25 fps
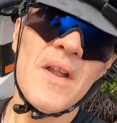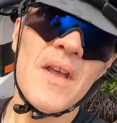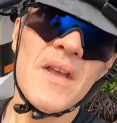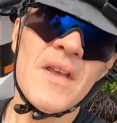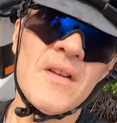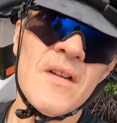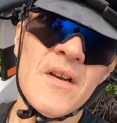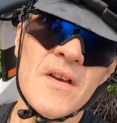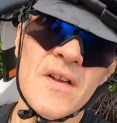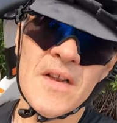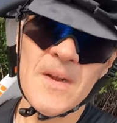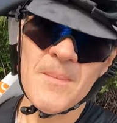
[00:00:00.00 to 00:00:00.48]
I
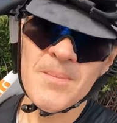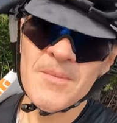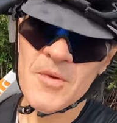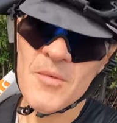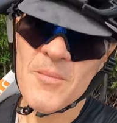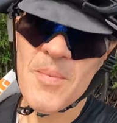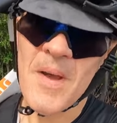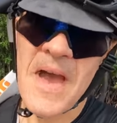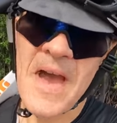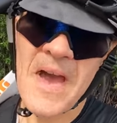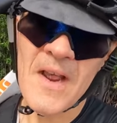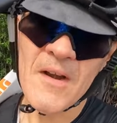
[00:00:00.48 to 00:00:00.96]
can hook it up to
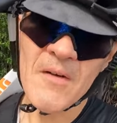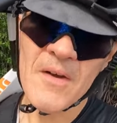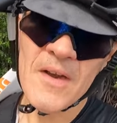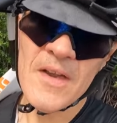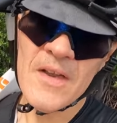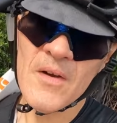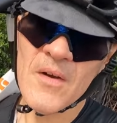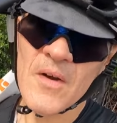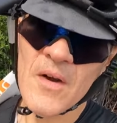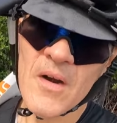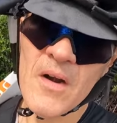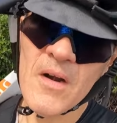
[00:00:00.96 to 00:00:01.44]
a
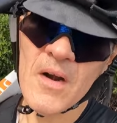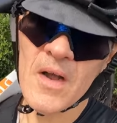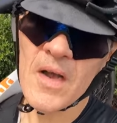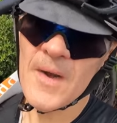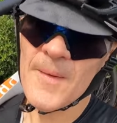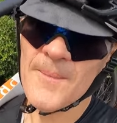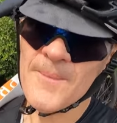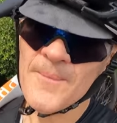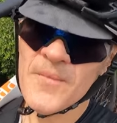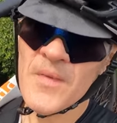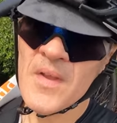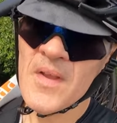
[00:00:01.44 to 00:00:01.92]
battery, or
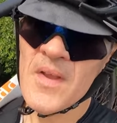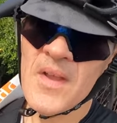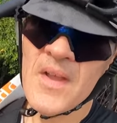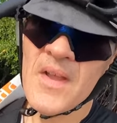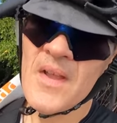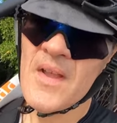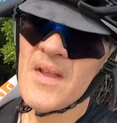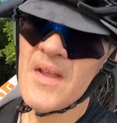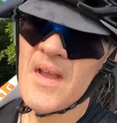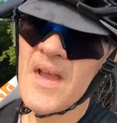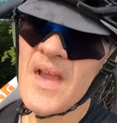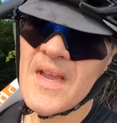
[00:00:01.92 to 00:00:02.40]

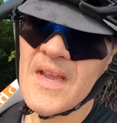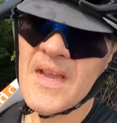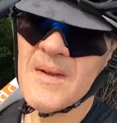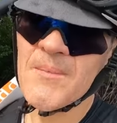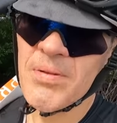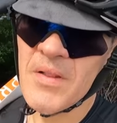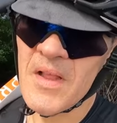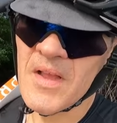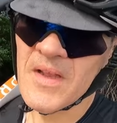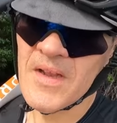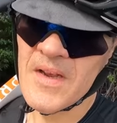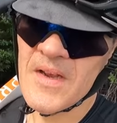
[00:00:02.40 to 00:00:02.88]
I
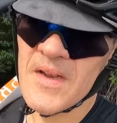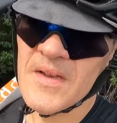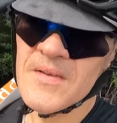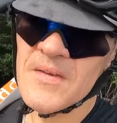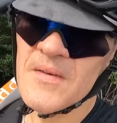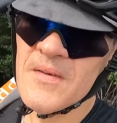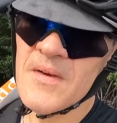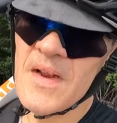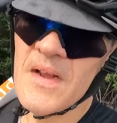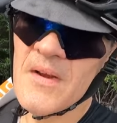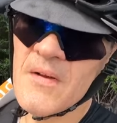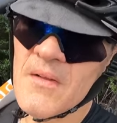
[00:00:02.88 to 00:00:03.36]
can plug it
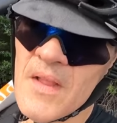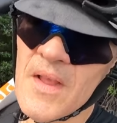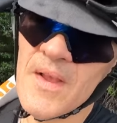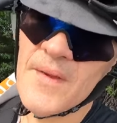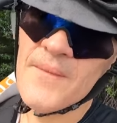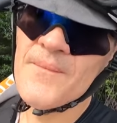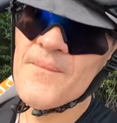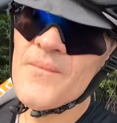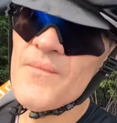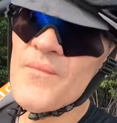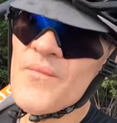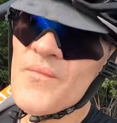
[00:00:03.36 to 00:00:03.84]
into an
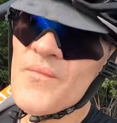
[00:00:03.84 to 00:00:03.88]
outlet.